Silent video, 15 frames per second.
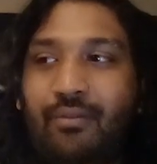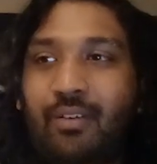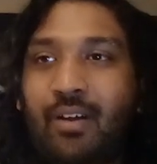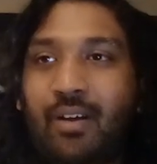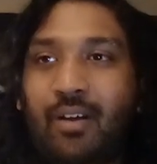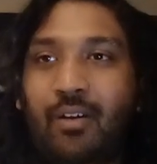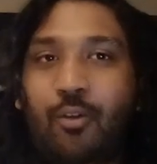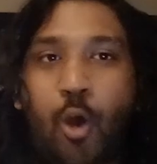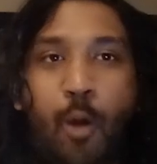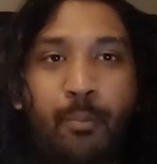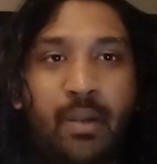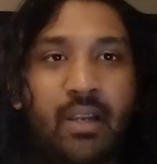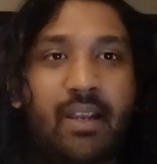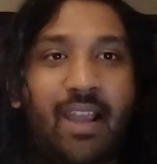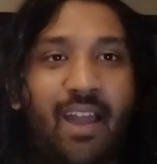
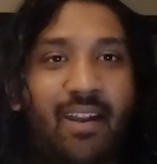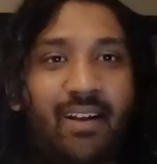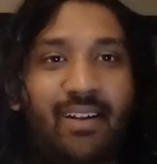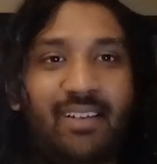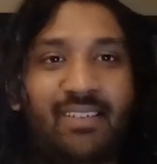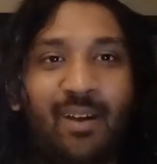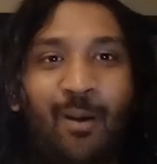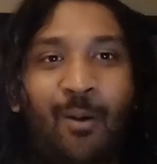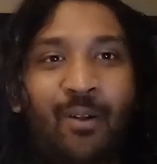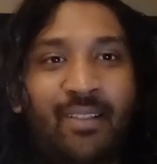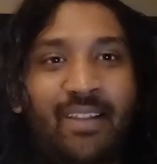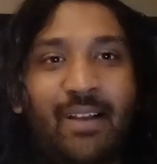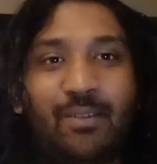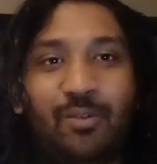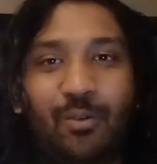comic characters are all there.
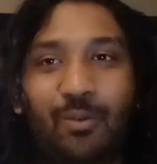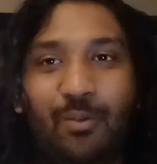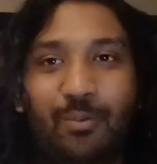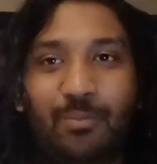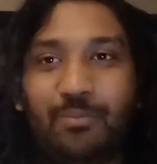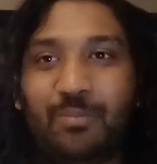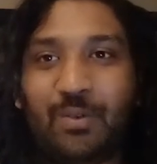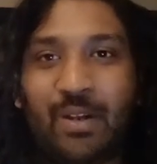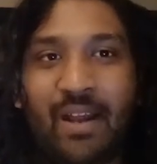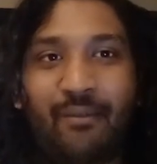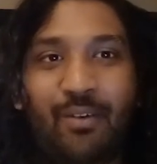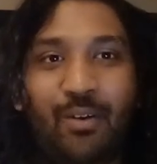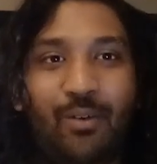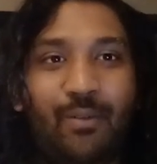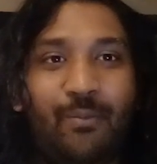So you never
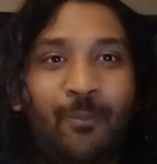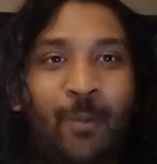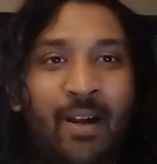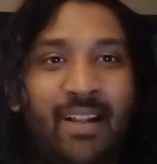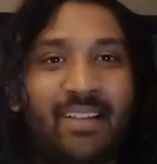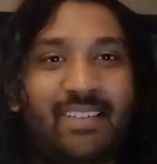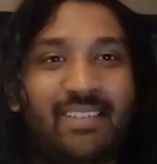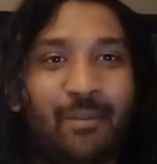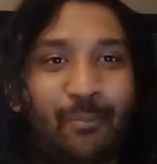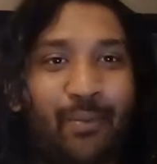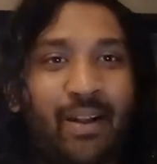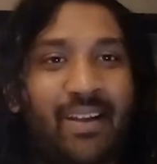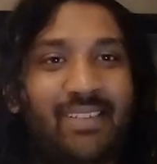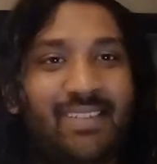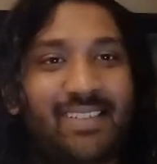know what are the
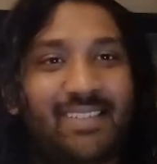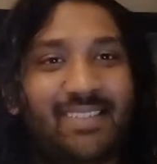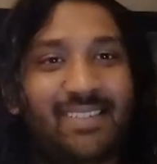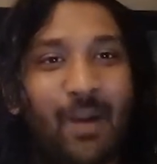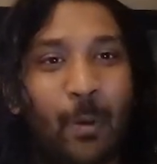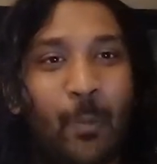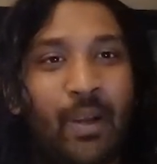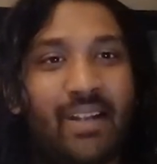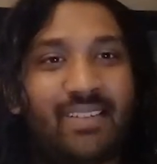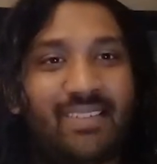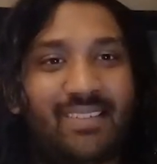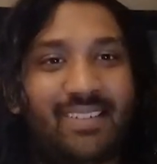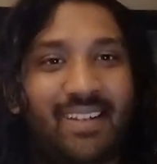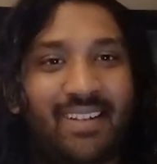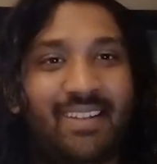surprises awaits
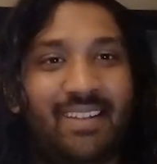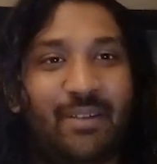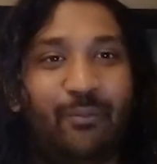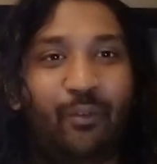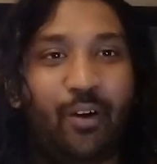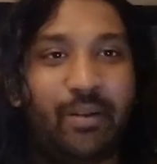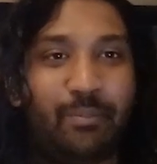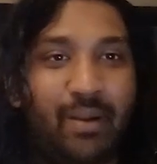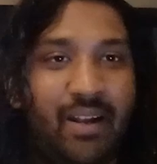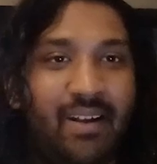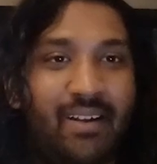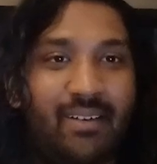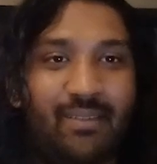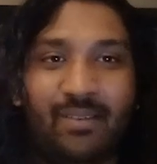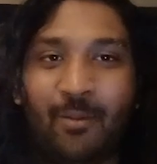in the Void
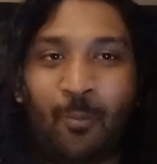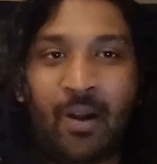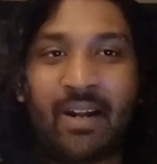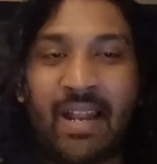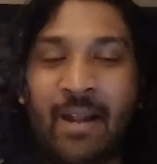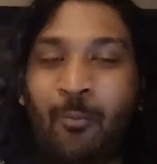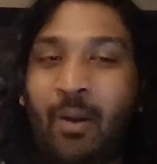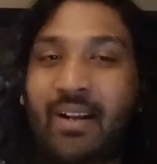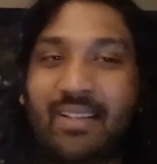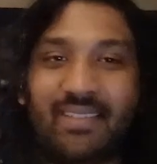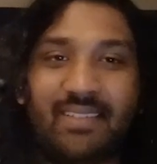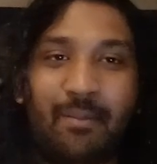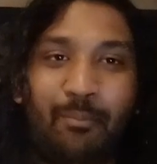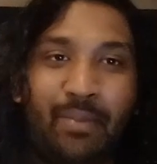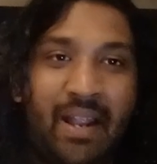Planet. What's the
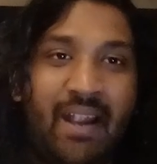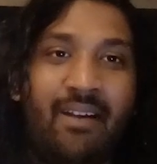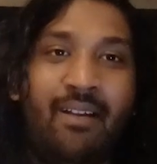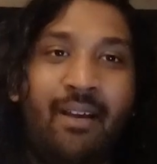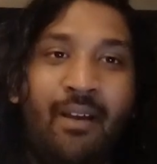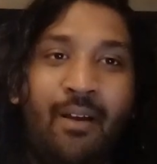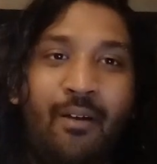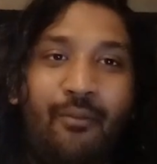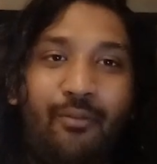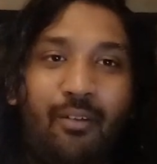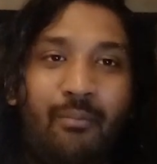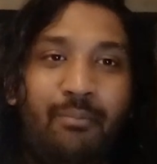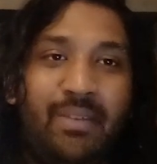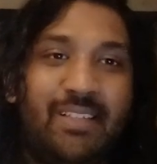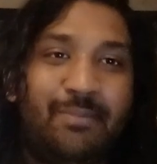plan from
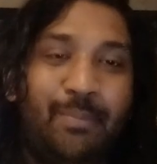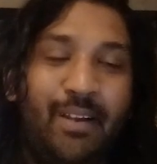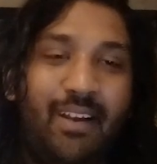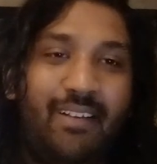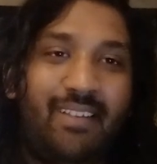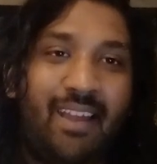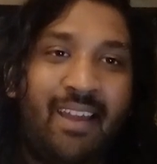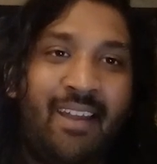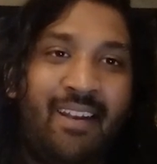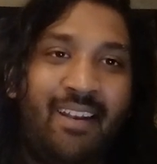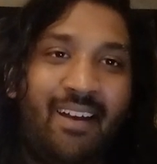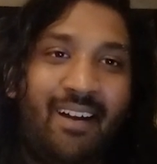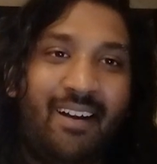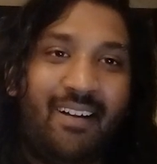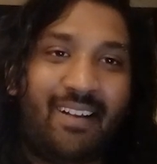Miss Minutes and
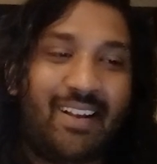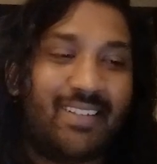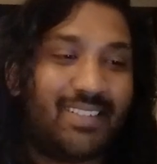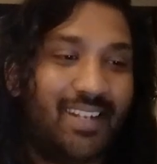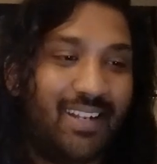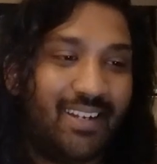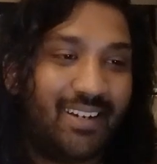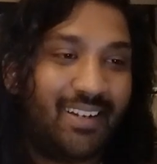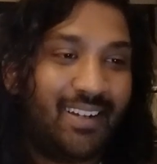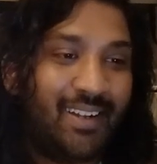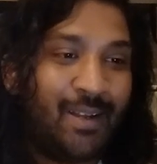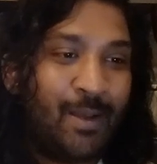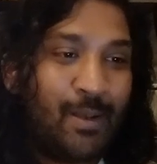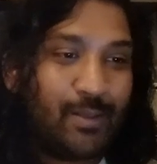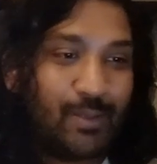Renslayer.
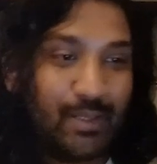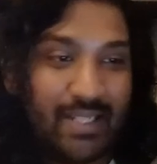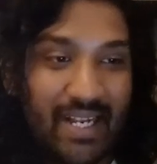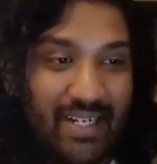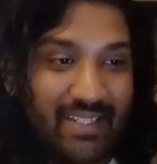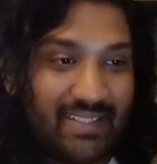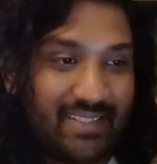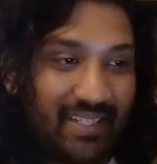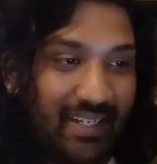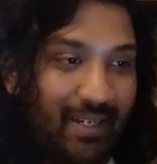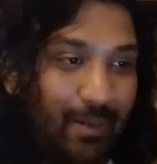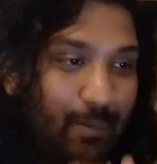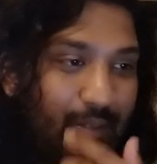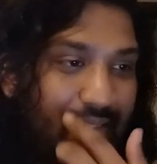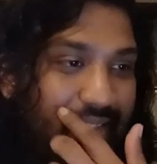So that is
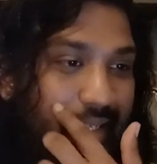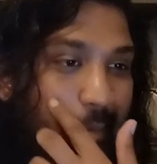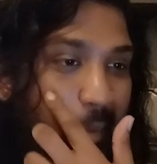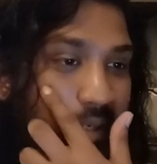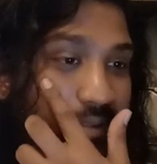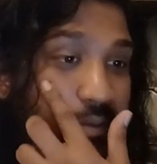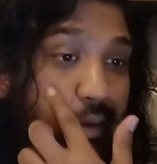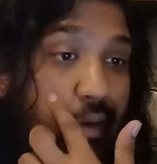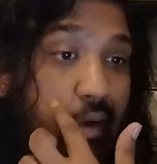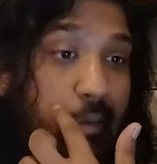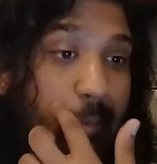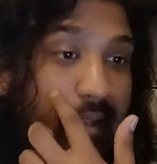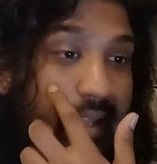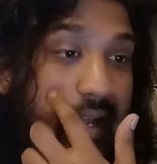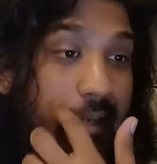we'll see what's going on with
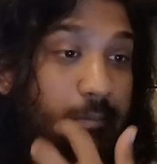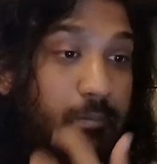that.